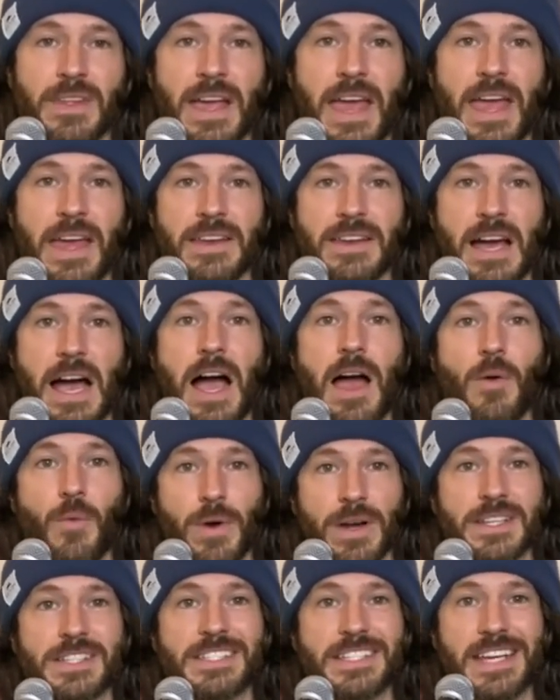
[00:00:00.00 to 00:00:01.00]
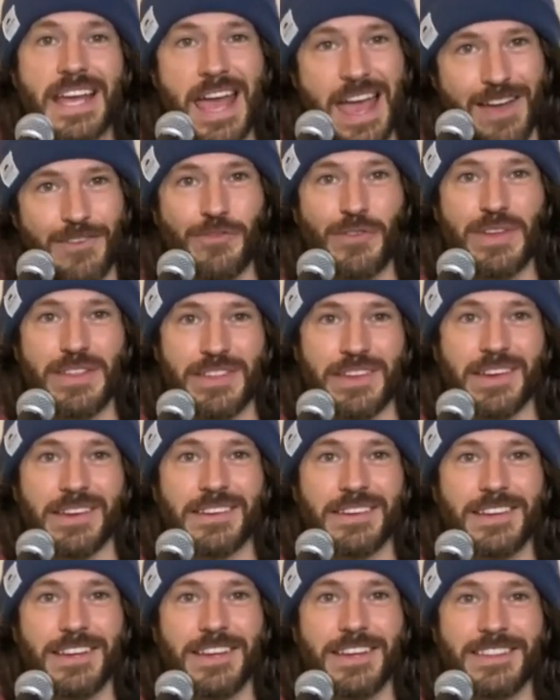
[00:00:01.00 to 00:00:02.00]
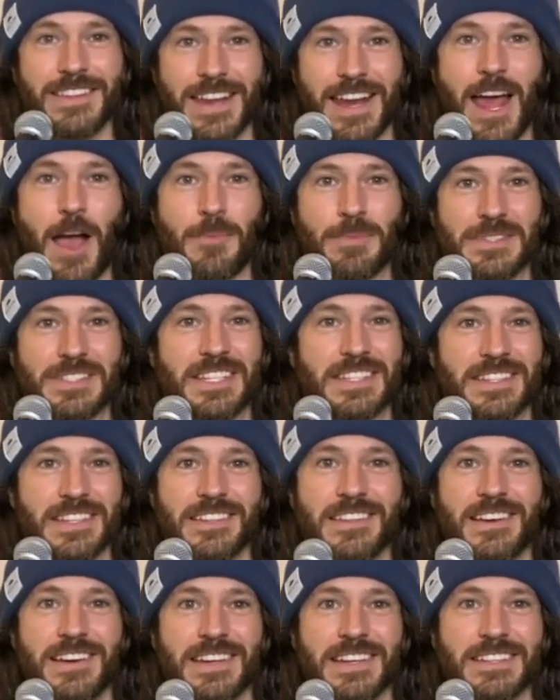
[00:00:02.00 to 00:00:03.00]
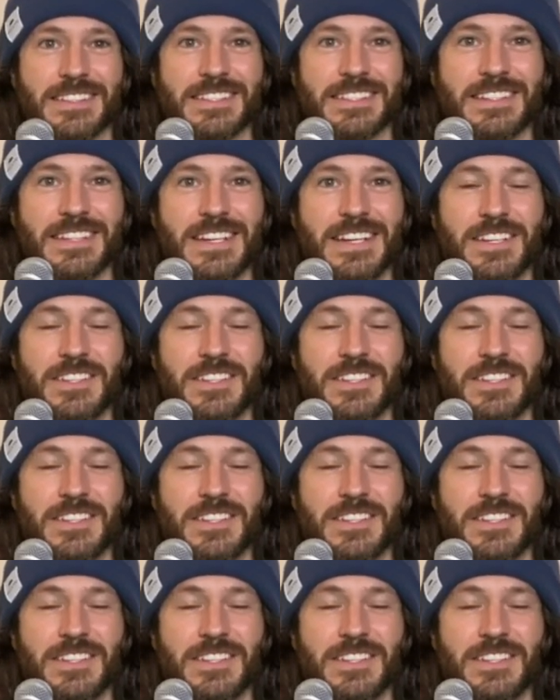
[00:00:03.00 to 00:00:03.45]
and I want to see everything that happens at the Alliance.